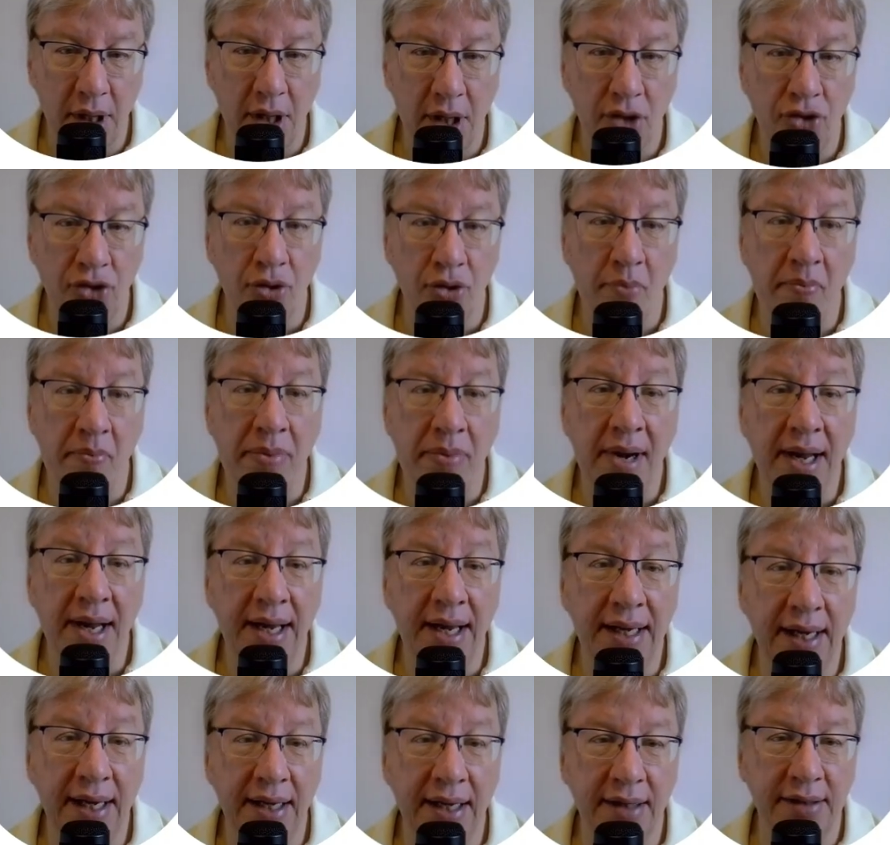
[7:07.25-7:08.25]
The
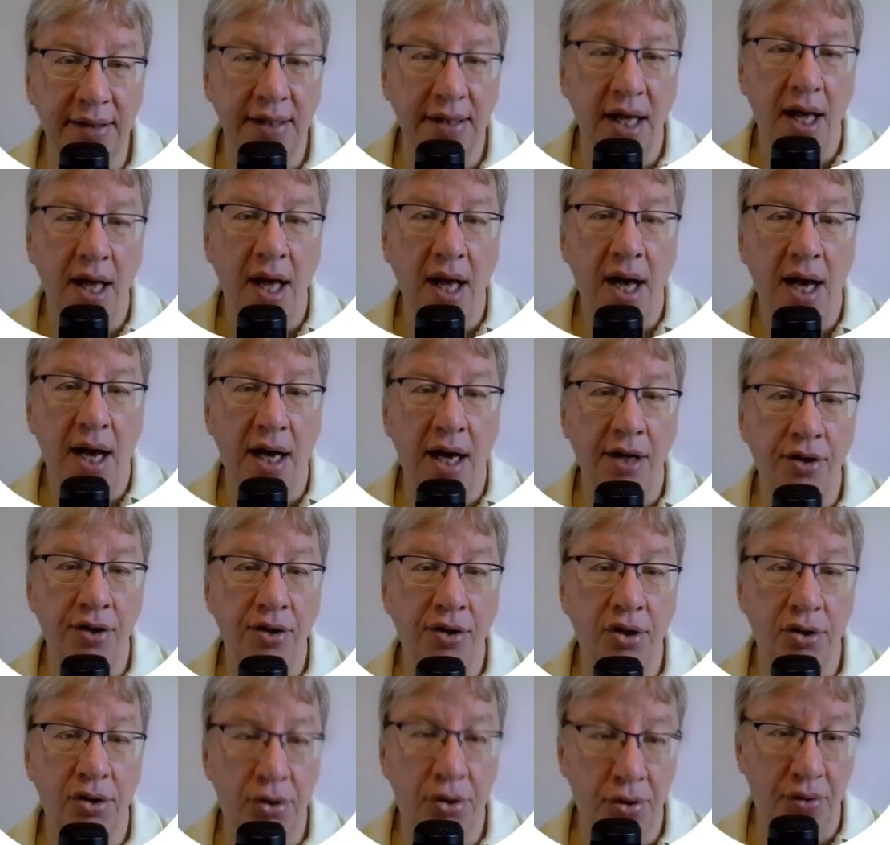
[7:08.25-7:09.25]
Pleiades are
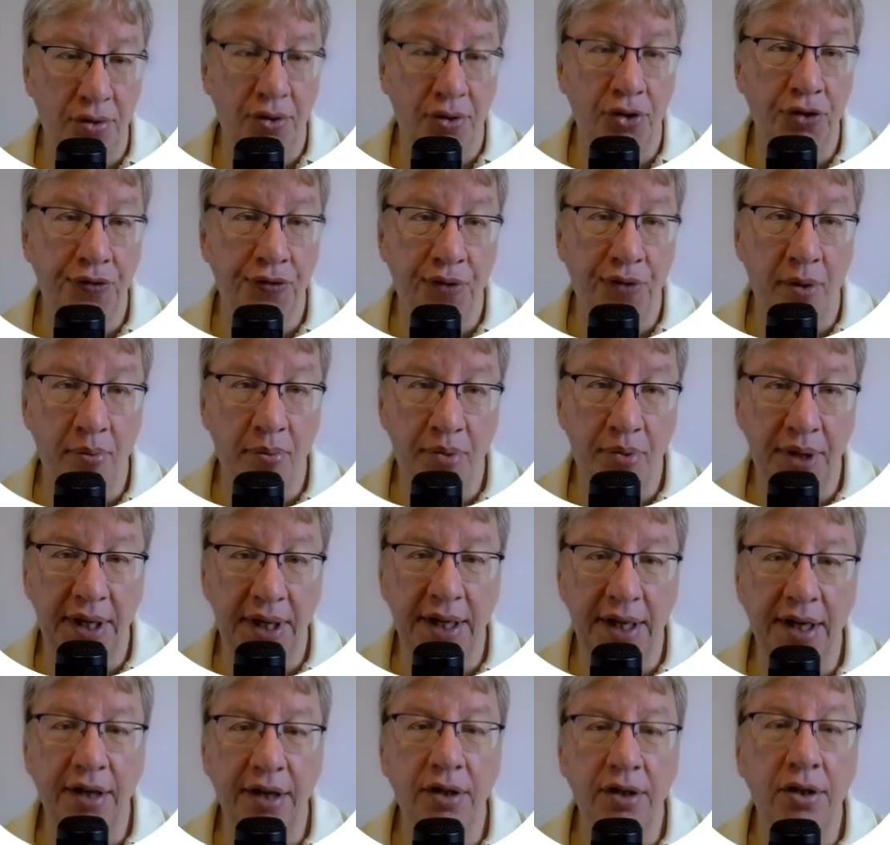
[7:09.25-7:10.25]
notorious for
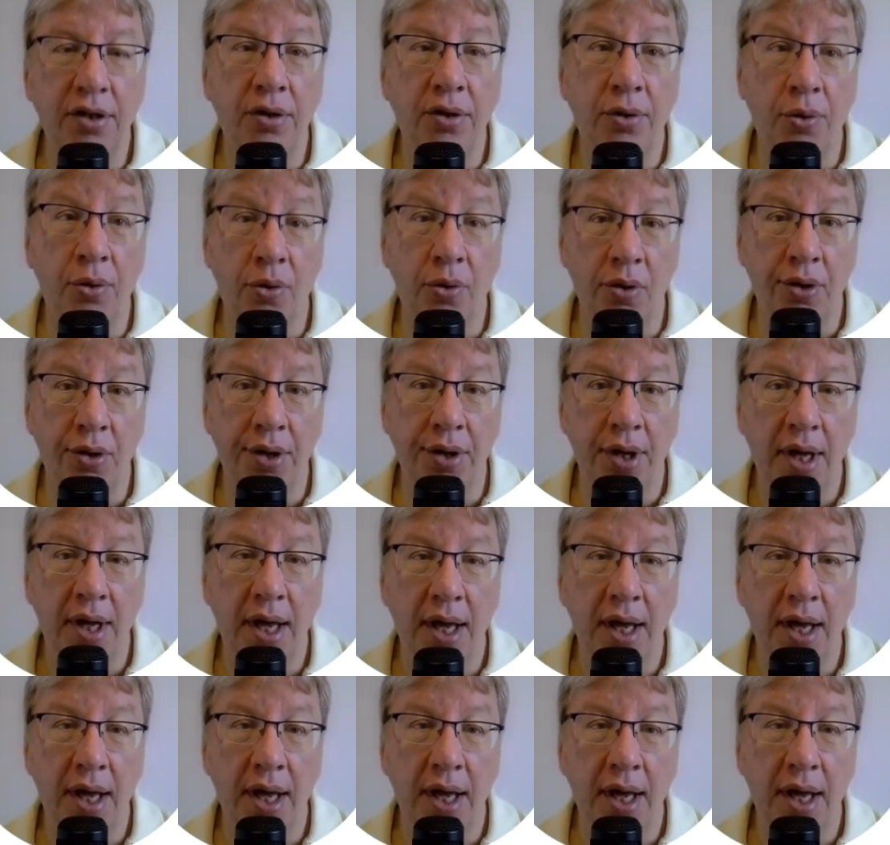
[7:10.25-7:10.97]
bringing cold.